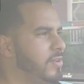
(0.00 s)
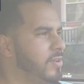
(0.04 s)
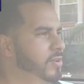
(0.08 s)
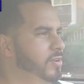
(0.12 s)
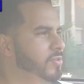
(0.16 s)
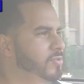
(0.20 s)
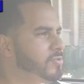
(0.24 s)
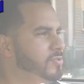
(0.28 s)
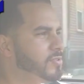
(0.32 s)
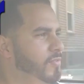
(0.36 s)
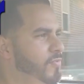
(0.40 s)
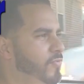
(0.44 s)

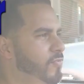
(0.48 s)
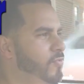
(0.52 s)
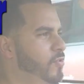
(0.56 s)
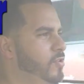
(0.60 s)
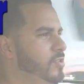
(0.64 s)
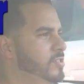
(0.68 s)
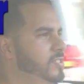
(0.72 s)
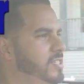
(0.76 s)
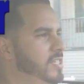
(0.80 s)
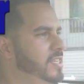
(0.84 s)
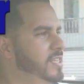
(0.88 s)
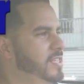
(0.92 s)
It was a
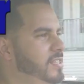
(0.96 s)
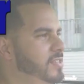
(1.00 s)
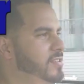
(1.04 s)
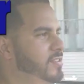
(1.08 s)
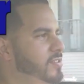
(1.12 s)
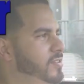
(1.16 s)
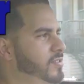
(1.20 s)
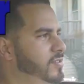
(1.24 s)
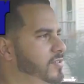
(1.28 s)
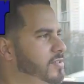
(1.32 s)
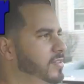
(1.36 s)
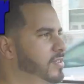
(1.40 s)

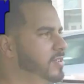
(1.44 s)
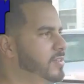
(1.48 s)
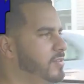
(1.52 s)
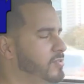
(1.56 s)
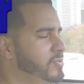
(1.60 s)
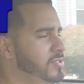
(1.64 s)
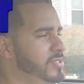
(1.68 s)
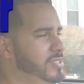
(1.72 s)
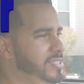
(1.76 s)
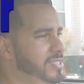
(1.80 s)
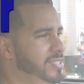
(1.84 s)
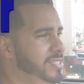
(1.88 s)
4-cylinder. It
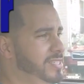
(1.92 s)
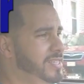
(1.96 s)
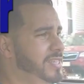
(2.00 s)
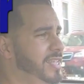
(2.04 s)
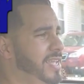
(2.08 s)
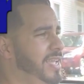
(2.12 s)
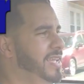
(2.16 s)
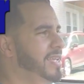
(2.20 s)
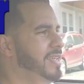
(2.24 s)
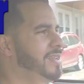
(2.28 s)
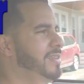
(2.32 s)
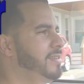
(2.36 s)
was a
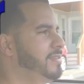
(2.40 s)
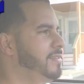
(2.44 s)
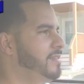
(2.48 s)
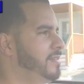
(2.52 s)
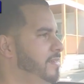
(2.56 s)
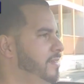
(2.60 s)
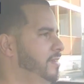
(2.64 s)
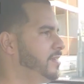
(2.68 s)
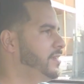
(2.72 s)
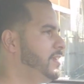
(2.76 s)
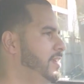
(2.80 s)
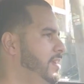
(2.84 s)
sedan,
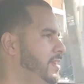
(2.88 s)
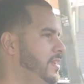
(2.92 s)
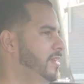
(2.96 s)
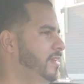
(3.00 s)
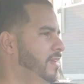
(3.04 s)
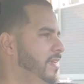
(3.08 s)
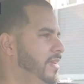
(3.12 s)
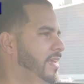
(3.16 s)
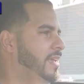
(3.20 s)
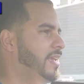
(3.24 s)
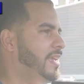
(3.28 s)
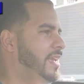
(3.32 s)

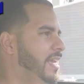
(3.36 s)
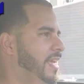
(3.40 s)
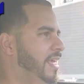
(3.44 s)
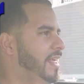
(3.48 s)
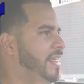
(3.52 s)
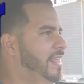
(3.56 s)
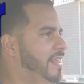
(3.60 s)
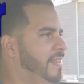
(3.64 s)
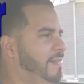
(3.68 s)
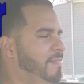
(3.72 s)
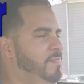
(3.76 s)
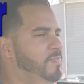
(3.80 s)

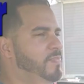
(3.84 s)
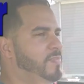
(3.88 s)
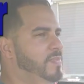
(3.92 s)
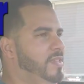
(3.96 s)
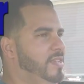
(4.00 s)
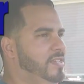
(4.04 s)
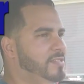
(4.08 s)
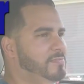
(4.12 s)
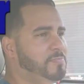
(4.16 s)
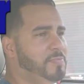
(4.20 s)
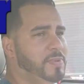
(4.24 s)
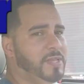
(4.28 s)
and
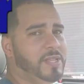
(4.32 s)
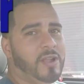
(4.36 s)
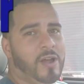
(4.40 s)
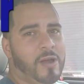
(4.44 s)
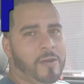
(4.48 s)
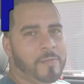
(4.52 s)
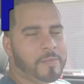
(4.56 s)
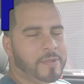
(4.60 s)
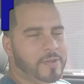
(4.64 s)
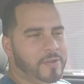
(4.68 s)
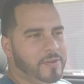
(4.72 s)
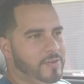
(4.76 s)
the
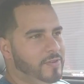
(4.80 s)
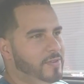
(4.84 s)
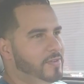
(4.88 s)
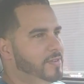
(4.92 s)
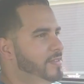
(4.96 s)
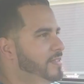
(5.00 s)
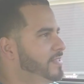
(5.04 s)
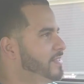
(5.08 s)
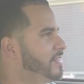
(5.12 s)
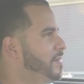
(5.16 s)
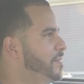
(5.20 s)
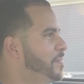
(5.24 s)
speedometer,
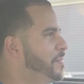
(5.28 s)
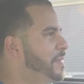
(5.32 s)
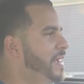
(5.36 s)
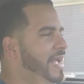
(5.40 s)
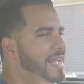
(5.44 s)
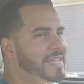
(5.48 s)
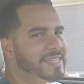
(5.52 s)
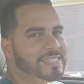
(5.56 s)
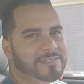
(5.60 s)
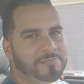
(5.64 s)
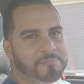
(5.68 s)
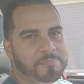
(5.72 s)
the
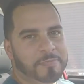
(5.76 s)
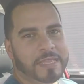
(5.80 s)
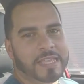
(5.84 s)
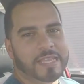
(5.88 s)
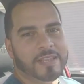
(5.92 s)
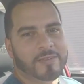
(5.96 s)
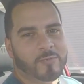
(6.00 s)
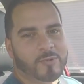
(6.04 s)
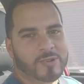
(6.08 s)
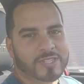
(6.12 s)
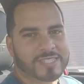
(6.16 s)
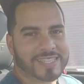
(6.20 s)
max
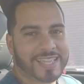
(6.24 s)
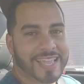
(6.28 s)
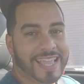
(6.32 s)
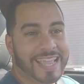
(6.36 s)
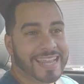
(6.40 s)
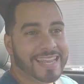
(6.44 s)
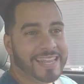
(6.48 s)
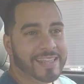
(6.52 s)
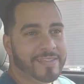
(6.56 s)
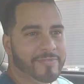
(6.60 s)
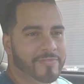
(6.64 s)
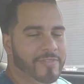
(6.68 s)
speed was
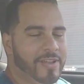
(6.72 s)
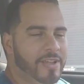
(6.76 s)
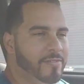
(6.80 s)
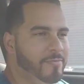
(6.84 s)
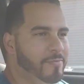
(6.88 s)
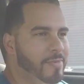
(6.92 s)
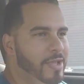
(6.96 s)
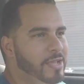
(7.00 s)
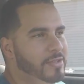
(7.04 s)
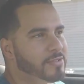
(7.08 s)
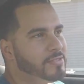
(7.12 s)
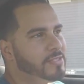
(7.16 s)
85
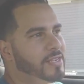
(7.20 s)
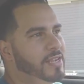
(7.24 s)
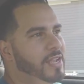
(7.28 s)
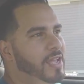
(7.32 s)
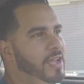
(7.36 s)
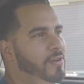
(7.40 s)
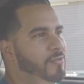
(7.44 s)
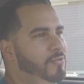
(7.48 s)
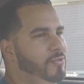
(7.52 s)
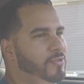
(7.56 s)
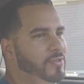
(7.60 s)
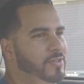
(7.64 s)
miles an
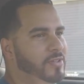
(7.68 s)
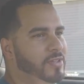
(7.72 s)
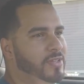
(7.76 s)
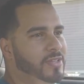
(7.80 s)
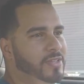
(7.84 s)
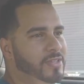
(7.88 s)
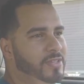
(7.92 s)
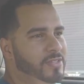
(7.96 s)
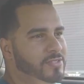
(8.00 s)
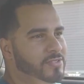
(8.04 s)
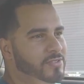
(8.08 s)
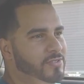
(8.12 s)
hour.
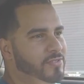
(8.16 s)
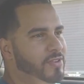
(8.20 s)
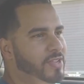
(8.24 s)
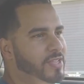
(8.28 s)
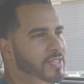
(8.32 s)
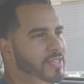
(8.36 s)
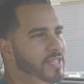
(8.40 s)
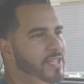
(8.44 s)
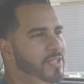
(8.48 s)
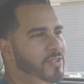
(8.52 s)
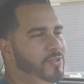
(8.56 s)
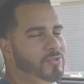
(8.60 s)
So
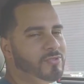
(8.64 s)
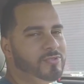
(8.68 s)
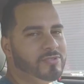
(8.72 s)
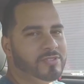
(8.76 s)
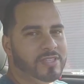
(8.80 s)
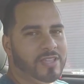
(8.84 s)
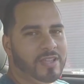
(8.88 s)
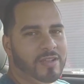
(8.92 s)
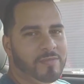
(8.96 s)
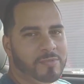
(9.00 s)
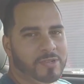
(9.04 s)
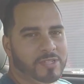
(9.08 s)
right there you can
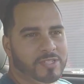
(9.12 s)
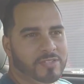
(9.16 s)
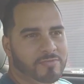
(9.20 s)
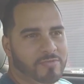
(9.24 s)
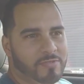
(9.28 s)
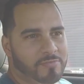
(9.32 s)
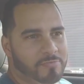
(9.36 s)
see how much of a